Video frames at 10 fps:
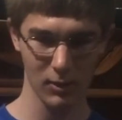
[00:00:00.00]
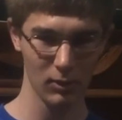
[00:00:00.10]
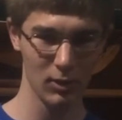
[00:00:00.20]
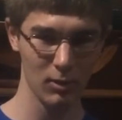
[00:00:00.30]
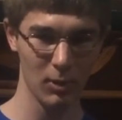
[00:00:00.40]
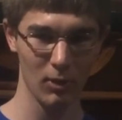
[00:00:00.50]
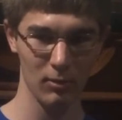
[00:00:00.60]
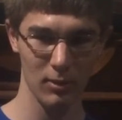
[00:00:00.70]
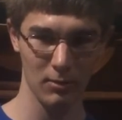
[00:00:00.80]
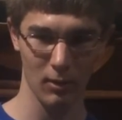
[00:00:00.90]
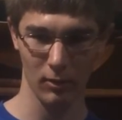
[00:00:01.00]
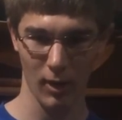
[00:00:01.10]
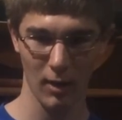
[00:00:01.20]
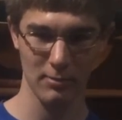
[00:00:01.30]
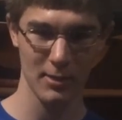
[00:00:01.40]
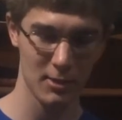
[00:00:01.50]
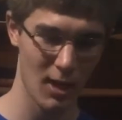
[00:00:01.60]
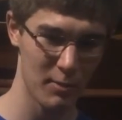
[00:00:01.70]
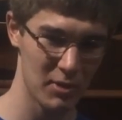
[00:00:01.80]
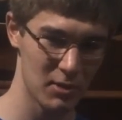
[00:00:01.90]
I told you about the phonograph, which
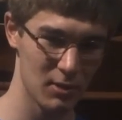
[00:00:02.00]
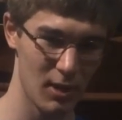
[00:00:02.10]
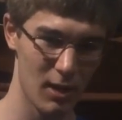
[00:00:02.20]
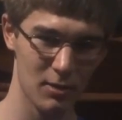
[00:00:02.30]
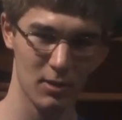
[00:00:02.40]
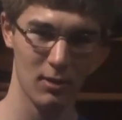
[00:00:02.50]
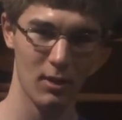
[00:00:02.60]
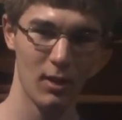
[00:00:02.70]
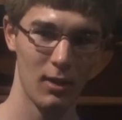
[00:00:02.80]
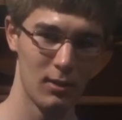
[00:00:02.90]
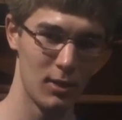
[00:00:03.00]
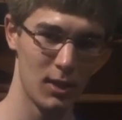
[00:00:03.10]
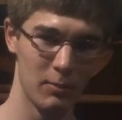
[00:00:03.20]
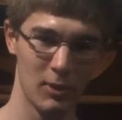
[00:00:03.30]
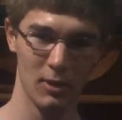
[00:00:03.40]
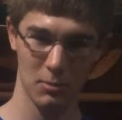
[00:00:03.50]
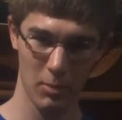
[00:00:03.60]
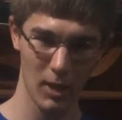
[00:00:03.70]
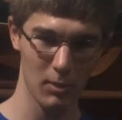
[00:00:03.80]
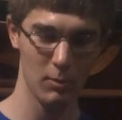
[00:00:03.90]
Thomas Edison deemed his
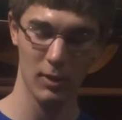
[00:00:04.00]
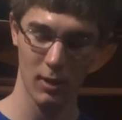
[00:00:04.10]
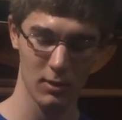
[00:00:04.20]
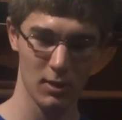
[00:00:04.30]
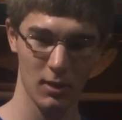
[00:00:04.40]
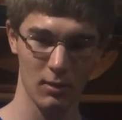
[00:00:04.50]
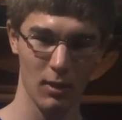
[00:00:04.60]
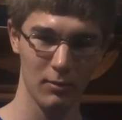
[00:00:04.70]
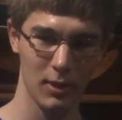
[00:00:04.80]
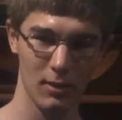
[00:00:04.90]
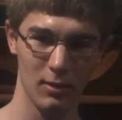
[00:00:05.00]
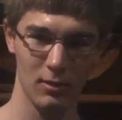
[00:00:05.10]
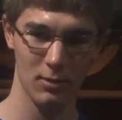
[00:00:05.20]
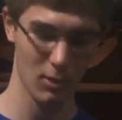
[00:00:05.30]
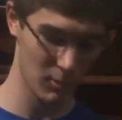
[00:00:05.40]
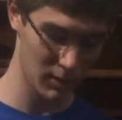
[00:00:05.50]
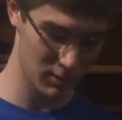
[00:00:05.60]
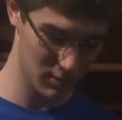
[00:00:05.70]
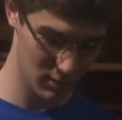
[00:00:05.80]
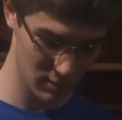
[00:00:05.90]
baby because he loved it so
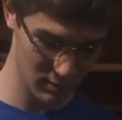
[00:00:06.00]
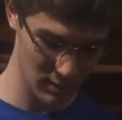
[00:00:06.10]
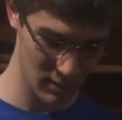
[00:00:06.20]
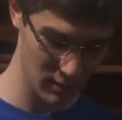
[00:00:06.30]
much that